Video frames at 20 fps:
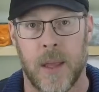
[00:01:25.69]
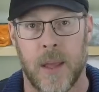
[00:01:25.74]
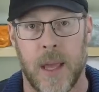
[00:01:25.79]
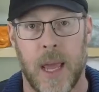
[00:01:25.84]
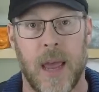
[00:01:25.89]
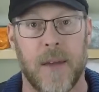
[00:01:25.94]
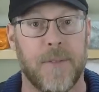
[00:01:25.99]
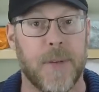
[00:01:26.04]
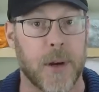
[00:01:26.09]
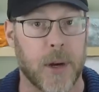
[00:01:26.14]

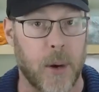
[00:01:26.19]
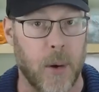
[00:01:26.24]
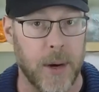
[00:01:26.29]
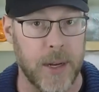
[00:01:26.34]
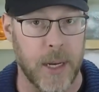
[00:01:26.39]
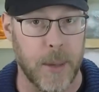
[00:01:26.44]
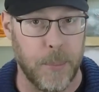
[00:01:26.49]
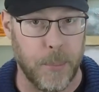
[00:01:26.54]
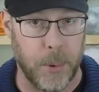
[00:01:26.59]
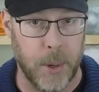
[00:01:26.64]
If you're
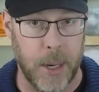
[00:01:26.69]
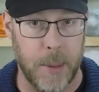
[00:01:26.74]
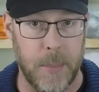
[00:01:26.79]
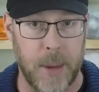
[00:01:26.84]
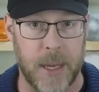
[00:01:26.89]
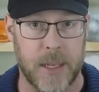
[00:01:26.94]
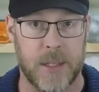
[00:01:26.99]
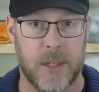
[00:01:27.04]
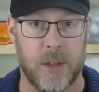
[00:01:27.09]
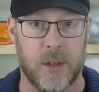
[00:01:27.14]
going to
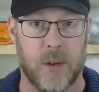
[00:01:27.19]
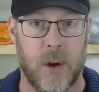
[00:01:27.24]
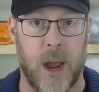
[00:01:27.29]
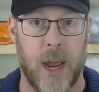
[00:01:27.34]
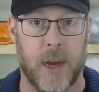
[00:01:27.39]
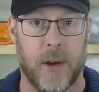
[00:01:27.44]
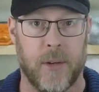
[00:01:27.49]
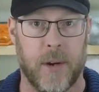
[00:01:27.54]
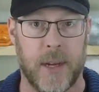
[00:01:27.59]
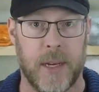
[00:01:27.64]
pre-mix your
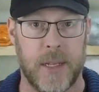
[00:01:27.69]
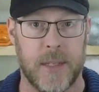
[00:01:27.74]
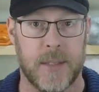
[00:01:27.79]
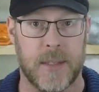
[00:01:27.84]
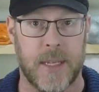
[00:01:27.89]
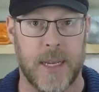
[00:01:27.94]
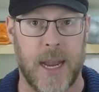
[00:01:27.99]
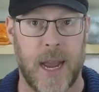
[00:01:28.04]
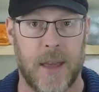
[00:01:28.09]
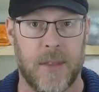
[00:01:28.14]
dry ingredients
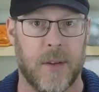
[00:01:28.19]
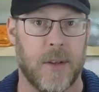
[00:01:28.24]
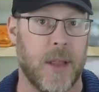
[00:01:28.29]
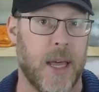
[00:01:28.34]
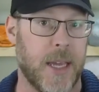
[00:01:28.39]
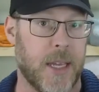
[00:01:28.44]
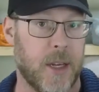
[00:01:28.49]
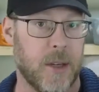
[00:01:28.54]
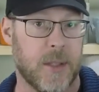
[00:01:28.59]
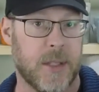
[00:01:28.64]
together,
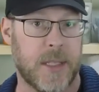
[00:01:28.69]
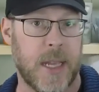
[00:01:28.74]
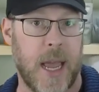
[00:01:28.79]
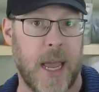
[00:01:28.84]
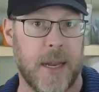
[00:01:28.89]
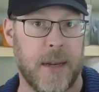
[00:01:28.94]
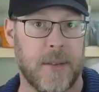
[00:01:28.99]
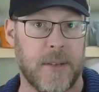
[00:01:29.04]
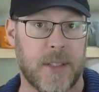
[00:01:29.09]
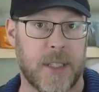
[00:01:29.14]
like your
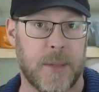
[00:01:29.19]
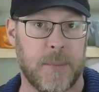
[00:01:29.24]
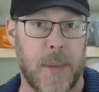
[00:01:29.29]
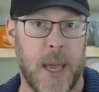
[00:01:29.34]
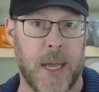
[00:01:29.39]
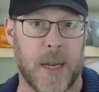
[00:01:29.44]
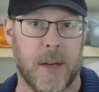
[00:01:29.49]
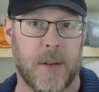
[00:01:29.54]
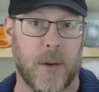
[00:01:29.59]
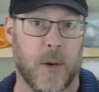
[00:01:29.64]
sand and
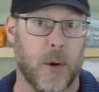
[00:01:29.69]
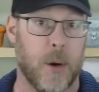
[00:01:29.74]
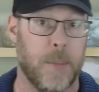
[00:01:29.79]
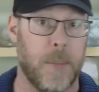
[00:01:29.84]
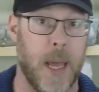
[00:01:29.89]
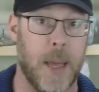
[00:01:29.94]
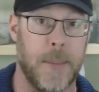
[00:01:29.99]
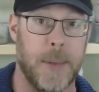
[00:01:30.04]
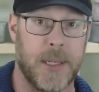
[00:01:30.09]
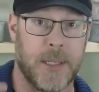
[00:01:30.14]
cement, or
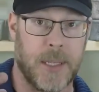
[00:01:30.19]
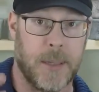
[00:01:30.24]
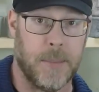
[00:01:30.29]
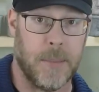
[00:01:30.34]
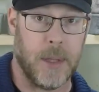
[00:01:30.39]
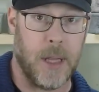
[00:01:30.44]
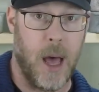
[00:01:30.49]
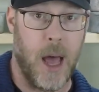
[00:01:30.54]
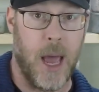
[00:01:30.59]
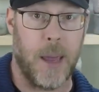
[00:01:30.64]
maybe
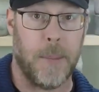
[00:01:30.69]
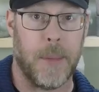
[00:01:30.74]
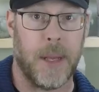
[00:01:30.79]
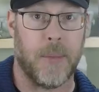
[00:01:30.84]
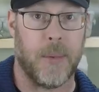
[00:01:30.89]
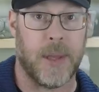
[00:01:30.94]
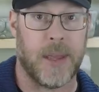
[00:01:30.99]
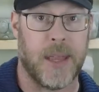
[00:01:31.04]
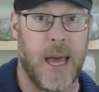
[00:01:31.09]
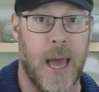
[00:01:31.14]
some lime
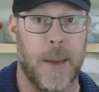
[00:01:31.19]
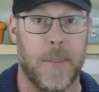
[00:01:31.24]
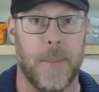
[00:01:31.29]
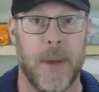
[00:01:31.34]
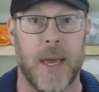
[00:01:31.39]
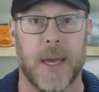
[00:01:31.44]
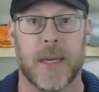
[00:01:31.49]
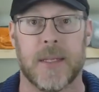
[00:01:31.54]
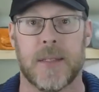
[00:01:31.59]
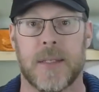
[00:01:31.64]
in with that
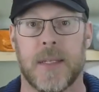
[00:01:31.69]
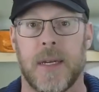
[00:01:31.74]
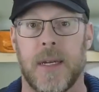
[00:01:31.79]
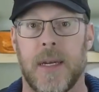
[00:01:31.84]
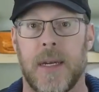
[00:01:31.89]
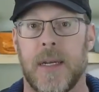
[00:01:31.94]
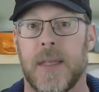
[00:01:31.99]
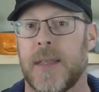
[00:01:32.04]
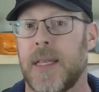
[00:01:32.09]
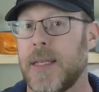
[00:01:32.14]
mix,
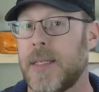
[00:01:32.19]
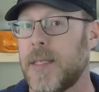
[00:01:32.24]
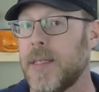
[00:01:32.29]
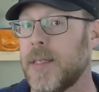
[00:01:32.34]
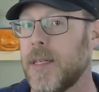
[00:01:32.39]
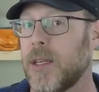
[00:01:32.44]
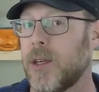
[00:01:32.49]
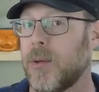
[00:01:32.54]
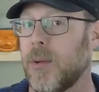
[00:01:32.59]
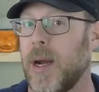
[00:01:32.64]
this is
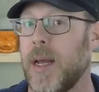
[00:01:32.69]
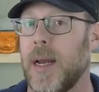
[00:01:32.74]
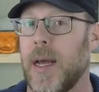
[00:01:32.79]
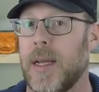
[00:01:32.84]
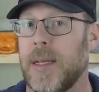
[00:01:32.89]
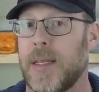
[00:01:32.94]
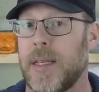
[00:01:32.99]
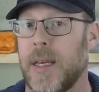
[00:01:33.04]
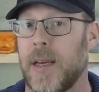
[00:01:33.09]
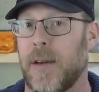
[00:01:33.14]
a great
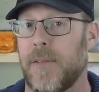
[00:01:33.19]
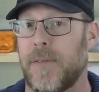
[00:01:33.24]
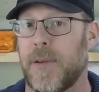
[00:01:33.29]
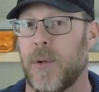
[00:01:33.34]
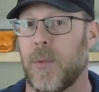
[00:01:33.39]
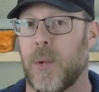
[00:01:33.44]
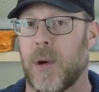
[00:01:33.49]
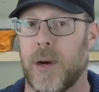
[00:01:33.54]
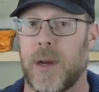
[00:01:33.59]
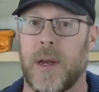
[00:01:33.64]
idea if you're
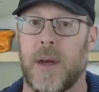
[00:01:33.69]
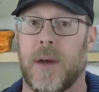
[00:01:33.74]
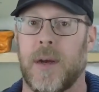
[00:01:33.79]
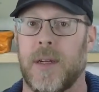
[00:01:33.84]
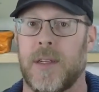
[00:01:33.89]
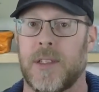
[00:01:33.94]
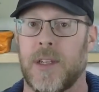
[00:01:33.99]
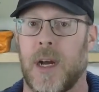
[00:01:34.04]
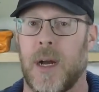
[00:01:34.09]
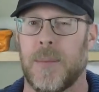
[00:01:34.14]
working on
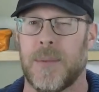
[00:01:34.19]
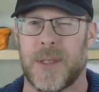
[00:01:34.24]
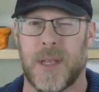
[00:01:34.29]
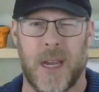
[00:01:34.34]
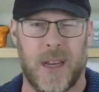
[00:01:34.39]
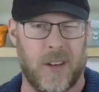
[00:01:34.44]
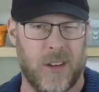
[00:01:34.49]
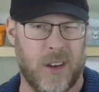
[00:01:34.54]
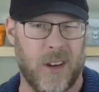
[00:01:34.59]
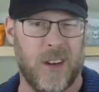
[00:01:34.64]
a job site
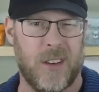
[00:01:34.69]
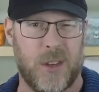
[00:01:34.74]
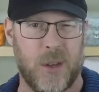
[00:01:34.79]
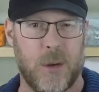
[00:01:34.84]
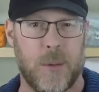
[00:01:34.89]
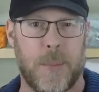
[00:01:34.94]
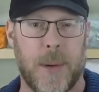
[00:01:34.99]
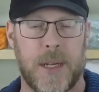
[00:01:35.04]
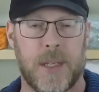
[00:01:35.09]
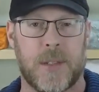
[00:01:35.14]
and you're going to do
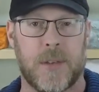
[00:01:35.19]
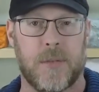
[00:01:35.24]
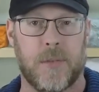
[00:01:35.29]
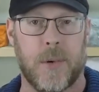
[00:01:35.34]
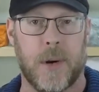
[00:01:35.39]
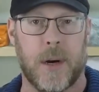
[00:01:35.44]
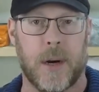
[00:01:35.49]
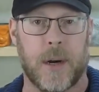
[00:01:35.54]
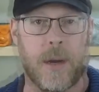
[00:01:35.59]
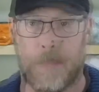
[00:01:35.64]
a bunch of
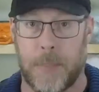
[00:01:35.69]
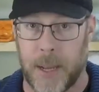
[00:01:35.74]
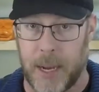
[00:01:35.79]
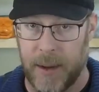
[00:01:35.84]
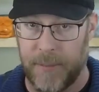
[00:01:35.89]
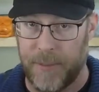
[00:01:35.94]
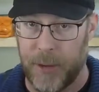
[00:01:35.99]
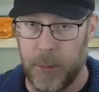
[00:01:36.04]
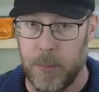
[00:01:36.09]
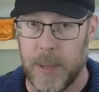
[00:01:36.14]
work. But
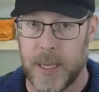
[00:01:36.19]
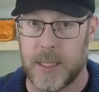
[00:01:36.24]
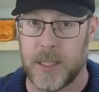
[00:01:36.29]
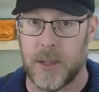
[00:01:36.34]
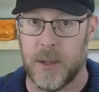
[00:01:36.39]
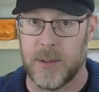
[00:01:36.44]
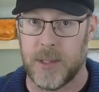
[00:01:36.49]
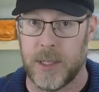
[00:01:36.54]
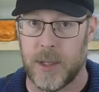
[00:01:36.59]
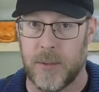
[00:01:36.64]
if you mix
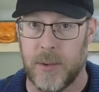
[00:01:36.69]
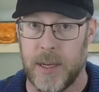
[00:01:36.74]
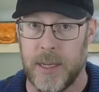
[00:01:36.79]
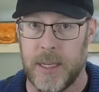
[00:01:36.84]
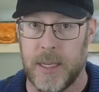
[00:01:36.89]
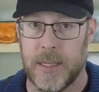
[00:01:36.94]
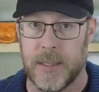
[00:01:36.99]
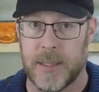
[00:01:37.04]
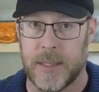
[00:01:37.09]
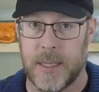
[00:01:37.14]
those
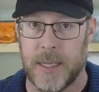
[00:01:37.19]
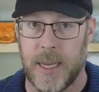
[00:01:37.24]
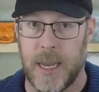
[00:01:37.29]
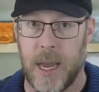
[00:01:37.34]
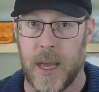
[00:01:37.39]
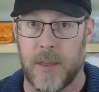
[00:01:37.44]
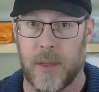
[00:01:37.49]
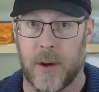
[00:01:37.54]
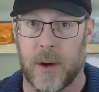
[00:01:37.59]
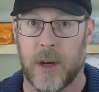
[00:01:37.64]
ingredients
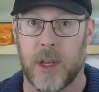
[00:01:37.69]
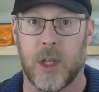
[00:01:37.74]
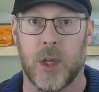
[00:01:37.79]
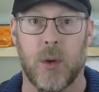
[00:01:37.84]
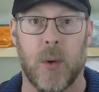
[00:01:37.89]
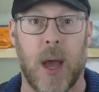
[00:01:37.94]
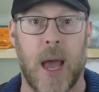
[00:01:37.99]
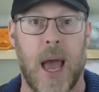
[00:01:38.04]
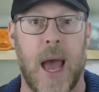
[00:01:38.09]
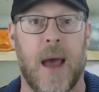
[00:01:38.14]
together,
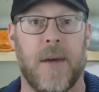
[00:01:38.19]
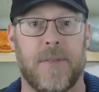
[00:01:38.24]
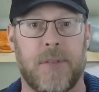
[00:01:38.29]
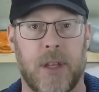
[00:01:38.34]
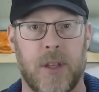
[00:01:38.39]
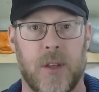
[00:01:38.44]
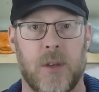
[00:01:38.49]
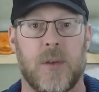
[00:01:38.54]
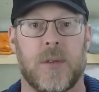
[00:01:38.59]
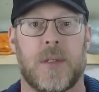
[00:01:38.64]
you have
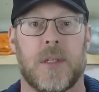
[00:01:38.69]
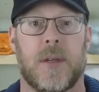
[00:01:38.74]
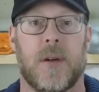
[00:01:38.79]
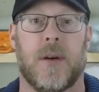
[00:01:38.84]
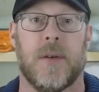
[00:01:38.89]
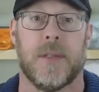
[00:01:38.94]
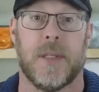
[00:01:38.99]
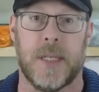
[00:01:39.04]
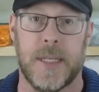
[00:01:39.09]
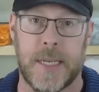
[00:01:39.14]
to use it
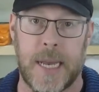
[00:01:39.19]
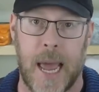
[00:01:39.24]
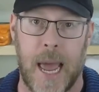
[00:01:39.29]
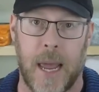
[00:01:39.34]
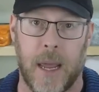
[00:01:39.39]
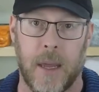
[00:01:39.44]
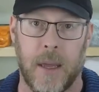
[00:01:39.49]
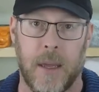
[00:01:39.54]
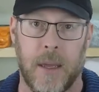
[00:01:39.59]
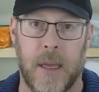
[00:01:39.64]
all
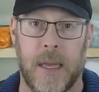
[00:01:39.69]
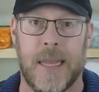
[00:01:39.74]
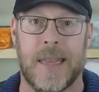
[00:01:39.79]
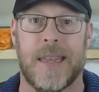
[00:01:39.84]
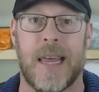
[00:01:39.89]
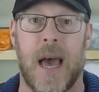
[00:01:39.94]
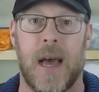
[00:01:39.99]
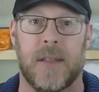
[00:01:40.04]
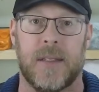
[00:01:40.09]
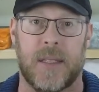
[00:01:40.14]
today.
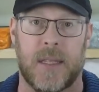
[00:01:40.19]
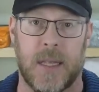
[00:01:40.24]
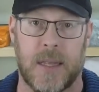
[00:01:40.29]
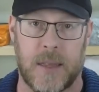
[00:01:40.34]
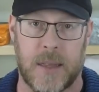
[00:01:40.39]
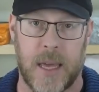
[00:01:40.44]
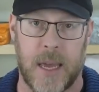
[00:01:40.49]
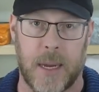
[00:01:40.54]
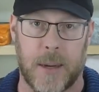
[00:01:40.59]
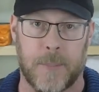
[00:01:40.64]
That's the
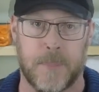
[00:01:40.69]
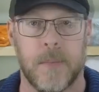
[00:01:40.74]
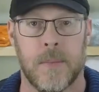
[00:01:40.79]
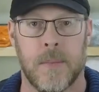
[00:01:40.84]
thing.